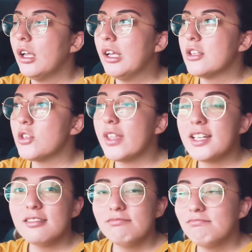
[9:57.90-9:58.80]
so that
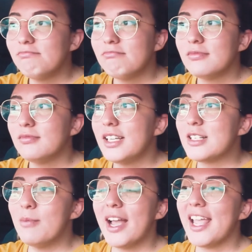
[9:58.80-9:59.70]

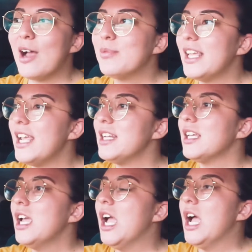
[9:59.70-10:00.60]
is my update.
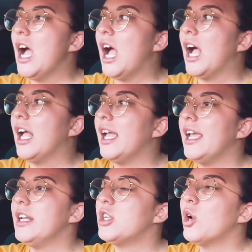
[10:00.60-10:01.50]

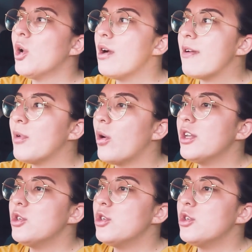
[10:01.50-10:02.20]
I don't know if I'm going to